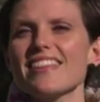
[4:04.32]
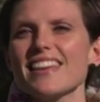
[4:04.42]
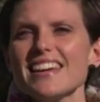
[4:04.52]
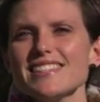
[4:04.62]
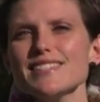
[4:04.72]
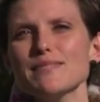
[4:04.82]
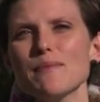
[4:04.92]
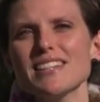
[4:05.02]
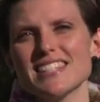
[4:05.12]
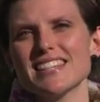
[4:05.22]
These are some
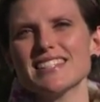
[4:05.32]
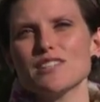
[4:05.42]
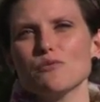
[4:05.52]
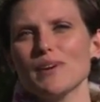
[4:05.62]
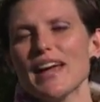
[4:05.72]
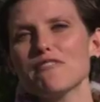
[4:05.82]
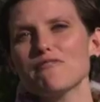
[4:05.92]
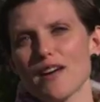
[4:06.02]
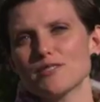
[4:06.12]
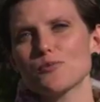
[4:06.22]
ideas that we have
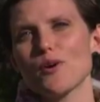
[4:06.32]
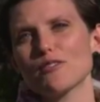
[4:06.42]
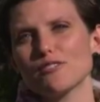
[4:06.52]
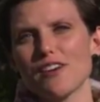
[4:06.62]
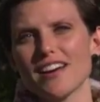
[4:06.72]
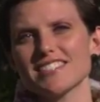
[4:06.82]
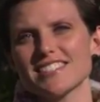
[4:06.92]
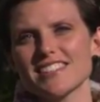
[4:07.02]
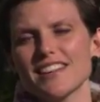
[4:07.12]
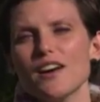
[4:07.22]
found work for
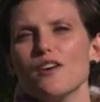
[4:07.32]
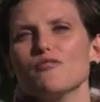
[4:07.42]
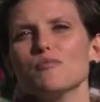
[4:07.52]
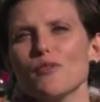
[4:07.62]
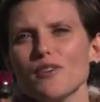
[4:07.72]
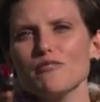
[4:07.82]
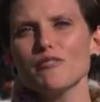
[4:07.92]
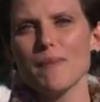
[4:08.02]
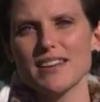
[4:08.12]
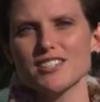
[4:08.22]
us. For more
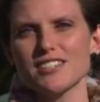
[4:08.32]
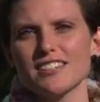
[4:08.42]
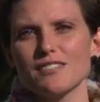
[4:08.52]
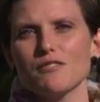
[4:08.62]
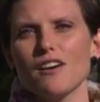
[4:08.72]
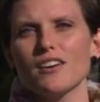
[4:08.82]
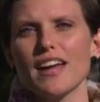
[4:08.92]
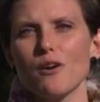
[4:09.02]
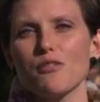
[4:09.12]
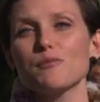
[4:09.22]
information on
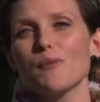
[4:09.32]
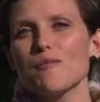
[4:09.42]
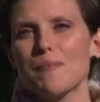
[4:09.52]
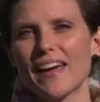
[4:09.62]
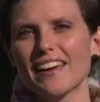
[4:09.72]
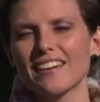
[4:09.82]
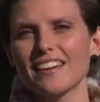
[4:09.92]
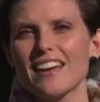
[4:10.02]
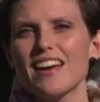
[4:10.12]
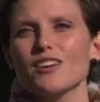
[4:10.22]
health and well-being,
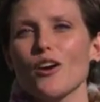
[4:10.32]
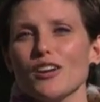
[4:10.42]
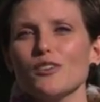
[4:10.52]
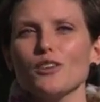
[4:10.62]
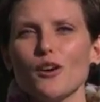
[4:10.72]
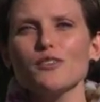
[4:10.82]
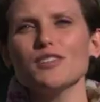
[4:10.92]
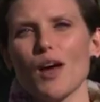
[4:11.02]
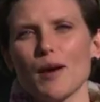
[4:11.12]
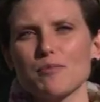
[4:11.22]
go to your
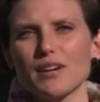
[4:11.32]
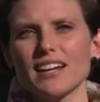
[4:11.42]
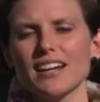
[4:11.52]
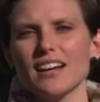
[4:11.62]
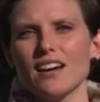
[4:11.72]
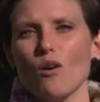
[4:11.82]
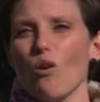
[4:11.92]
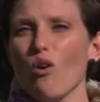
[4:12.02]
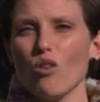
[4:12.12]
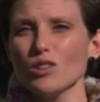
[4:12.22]
local library
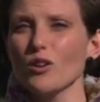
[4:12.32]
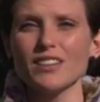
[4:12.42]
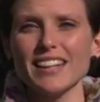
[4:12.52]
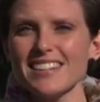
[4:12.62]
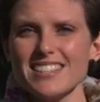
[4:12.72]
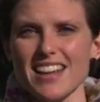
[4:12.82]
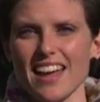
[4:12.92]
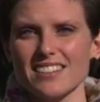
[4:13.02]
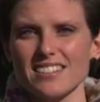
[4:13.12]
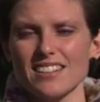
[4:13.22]
or look on the
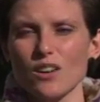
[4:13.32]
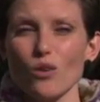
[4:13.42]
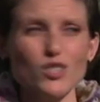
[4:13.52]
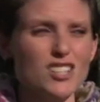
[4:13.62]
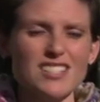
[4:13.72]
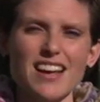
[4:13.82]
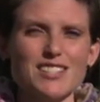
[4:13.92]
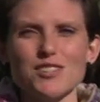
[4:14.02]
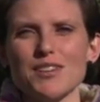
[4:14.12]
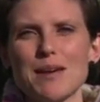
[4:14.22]
internet, or just
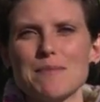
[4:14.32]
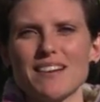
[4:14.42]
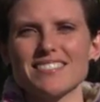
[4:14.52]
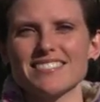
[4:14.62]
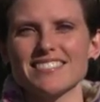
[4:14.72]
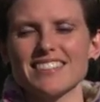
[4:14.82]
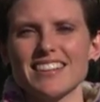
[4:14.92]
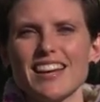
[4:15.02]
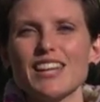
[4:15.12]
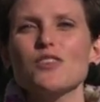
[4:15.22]
ask your neighbour.
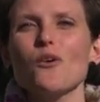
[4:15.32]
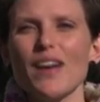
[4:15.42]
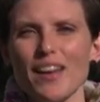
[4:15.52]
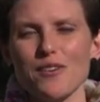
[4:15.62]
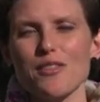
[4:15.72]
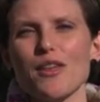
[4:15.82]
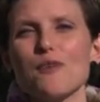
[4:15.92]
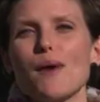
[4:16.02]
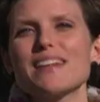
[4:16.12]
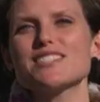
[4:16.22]
Your health
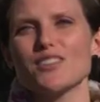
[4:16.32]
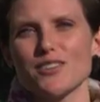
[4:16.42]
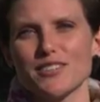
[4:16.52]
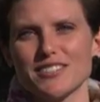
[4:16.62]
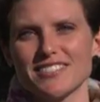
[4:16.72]
awaits you.